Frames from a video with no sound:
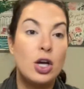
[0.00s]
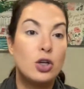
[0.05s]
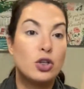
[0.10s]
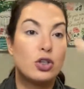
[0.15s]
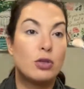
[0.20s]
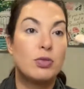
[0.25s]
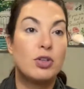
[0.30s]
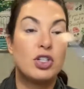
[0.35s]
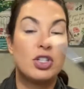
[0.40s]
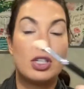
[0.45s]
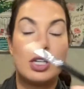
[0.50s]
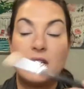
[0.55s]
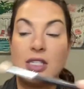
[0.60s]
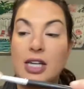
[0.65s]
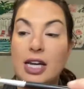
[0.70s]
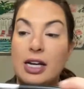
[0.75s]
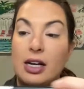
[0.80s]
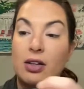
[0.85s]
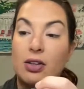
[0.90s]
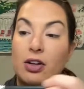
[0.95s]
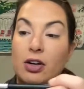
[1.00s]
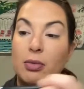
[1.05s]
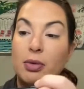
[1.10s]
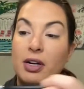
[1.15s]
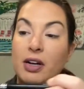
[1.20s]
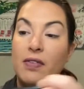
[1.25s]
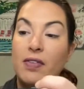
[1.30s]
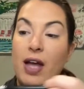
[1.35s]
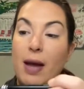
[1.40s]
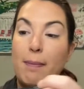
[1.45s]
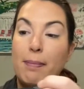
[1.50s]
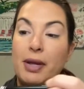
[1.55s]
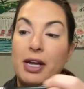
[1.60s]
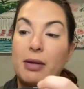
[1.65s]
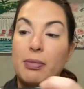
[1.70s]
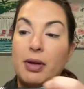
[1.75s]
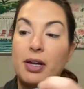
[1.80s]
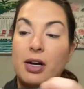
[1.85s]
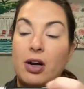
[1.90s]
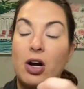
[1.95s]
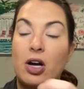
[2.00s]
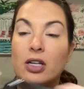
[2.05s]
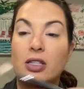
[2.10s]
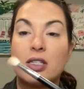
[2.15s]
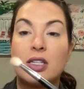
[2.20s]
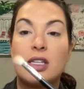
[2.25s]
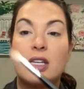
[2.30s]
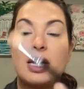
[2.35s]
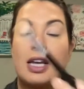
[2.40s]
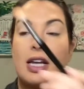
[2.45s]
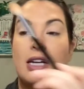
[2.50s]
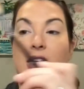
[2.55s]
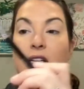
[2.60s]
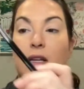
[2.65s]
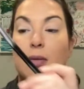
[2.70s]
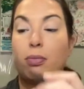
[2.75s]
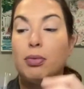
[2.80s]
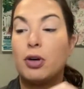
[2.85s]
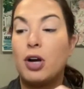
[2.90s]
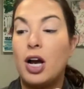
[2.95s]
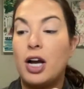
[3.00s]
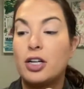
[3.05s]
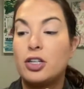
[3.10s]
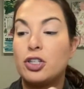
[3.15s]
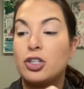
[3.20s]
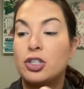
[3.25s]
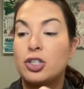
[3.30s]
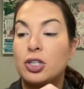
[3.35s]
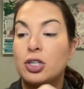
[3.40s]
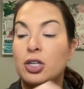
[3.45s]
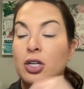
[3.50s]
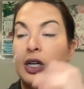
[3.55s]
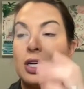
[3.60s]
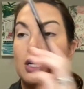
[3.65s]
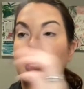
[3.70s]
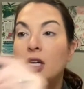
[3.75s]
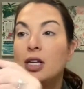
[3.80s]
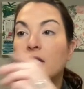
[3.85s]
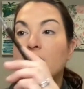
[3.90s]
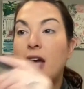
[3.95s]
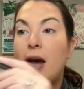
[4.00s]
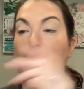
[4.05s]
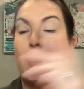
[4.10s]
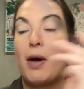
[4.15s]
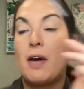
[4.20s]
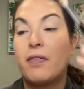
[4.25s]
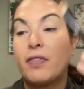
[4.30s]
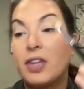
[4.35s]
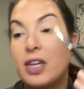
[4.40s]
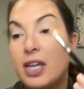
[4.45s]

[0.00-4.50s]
So I'm just going to take a little bit of that pigment onto the end of the brush, tap off